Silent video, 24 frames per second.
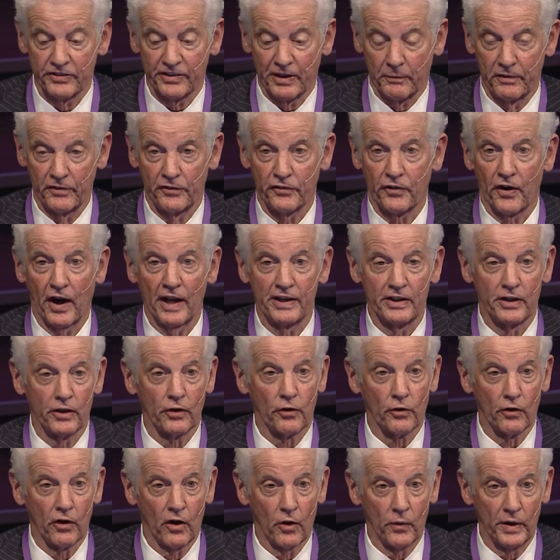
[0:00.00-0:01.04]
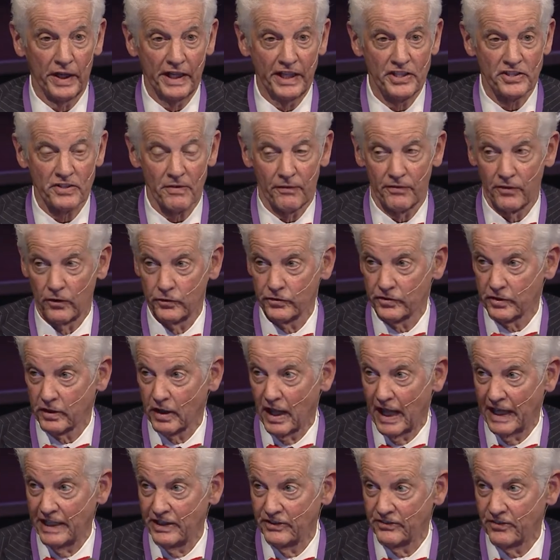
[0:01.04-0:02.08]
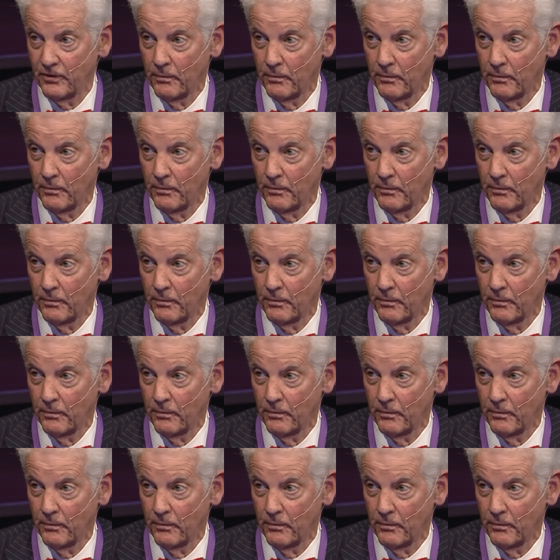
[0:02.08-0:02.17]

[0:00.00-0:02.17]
and we've tried to grow each of those lines